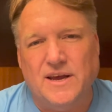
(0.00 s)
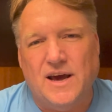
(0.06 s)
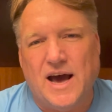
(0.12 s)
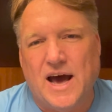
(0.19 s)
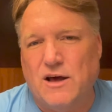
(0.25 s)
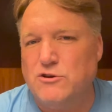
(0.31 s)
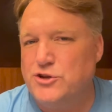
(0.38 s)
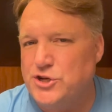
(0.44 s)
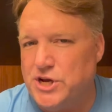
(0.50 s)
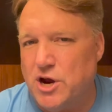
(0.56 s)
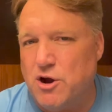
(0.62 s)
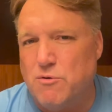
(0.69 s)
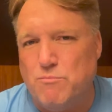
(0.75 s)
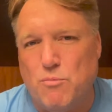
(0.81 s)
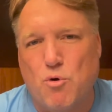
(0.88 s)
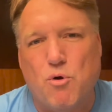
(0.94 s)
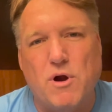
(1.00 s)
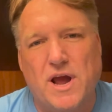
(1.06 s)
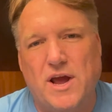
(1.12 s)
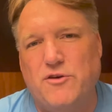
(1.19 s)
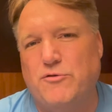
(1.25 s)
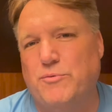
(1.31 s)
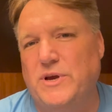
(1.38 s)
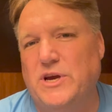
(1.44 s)
I'll share more
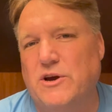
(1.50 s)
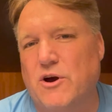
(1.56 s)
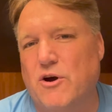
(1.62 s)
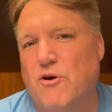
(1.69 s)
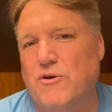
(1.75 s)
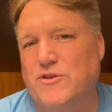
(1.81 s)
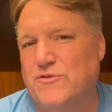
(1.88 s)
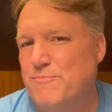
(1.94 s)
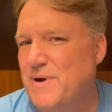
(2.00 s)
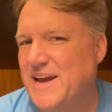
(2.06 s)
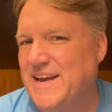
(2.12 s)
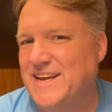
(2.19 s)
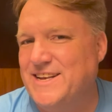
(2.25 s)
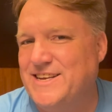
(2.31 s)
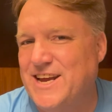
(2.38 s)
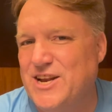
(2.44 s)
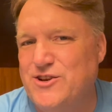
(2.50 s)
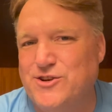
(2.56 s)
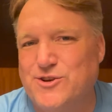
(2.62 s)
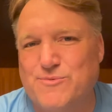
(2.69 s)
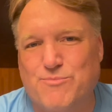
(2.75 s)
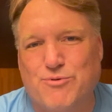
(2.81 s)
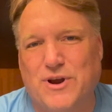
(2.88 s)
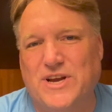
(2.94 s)
as we go. It's my
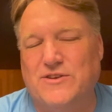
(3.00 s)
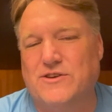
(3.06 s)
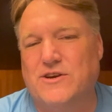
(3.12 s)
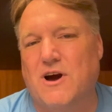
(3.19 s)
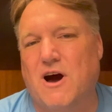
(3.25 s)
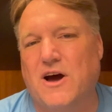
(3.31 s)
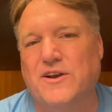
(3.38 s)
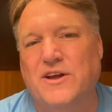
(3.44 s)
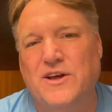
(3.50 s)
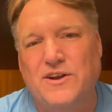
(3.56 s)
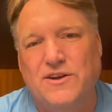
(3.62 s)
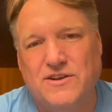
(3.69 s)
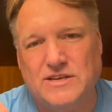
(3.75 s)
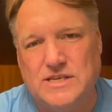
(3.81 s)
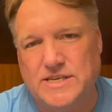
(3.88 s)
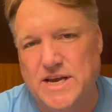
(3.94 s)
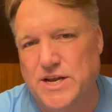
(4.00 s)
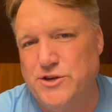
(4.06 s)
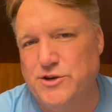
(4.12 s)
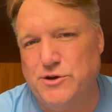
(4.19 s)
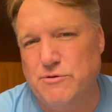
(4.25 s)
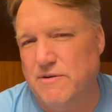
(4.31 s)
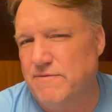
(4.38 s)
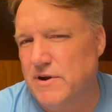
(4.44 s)
intention, praise God, to send
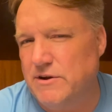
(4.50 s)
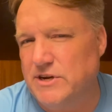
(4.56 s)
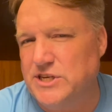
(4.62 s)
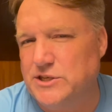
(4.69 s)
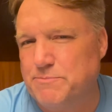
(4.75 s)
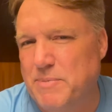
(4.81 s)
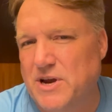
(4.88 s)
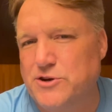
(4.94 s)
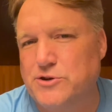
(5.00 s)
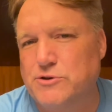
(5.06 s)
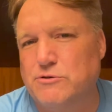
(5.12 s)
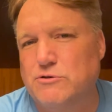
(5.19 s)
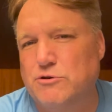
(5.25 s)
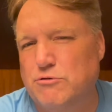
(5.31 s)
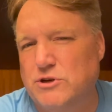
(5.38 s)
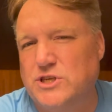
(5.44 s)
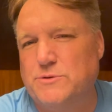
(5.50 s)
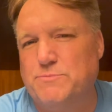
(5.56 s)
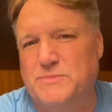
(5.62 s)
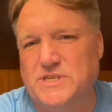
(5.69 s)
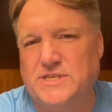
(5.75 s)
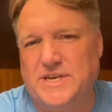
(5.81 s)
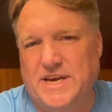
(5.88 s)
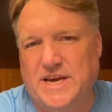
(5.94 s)
you a very special
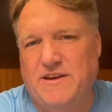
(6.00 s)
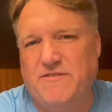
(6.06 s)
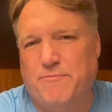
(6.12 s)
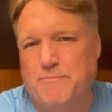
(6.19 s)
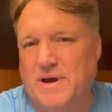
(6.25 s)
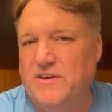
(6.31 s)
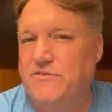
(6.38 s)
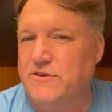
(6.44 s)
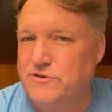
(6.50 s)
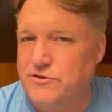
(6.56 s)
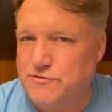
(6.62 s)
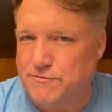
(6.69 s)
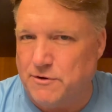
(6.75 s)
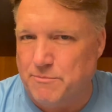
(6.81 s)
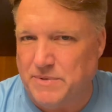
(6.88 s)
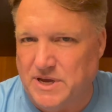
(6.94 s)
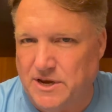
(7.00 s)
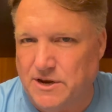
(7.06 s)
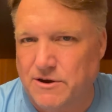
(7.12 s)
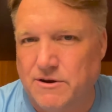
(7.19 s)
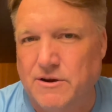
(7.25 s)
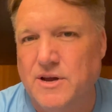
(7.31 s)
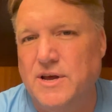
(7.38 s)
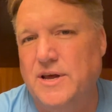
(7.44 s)
Christmas Eve message from
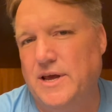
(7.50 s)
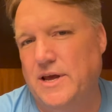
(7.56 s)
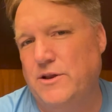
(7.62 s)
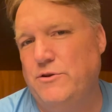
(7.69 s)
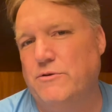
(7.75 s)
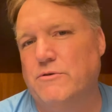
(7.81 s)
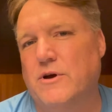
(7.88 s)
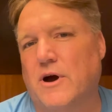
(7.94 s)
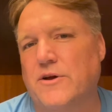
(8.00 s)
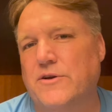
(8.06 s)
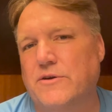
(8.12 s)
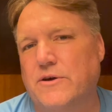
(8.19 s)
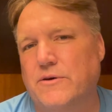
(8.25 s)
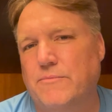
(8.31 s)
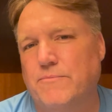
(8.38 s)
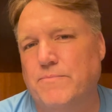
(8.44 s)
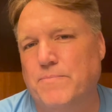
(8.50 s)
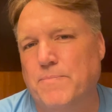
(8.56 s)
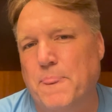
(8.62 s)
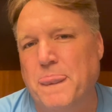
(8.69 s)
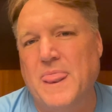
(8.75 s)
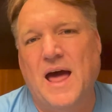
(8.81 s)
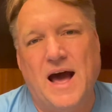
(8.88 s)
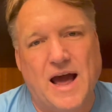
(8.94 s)
here in Uganda.
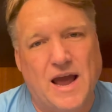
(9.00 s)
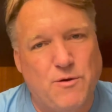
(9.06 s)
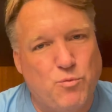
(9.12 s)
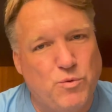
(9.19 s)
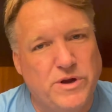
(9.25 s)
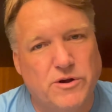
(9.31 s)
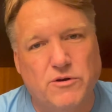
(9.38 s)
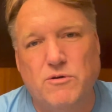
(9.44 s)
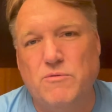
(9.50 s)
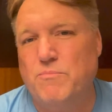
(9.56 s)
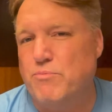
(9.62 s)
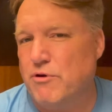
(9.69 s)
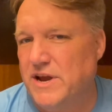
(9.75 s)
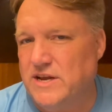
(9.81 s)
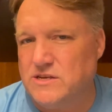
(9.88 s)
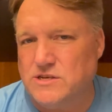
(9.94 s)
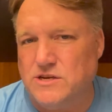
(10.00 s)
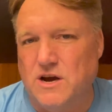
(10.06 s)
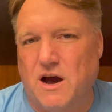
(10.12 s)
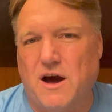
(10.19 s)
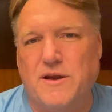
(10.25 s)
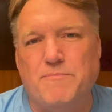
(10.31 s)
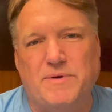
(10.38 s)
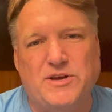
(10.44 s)
I will, praise
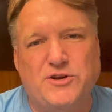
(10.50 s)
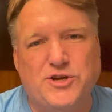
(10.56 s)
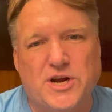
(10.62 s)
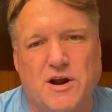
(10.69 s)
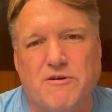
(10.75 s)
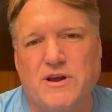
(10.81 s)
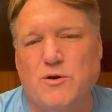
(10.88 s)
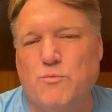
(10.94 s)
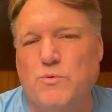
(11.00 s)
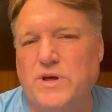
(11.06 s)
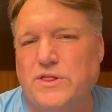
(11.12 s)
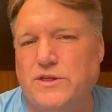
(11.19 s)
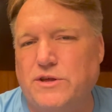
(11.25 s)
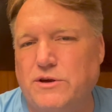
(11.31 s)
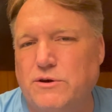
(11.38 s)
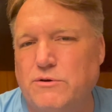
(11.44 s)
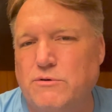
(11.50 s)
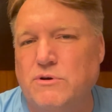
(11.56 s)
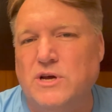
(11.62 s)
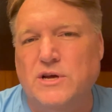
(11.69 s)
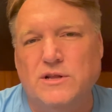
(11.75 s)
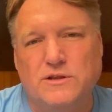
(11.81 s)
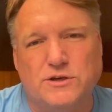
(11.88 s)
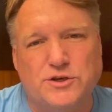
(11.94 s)
God, be sharing with you
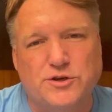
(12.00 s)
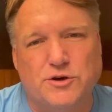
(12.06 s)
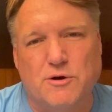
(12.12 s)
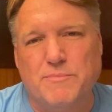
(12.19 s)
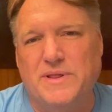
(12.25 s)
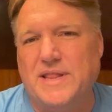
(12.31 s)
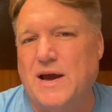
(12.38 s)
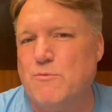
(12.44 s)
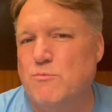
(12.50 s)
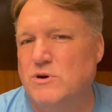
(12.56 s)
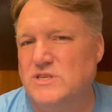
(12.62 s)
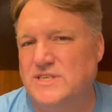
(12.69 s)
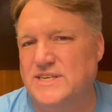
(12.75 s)
the sermon that was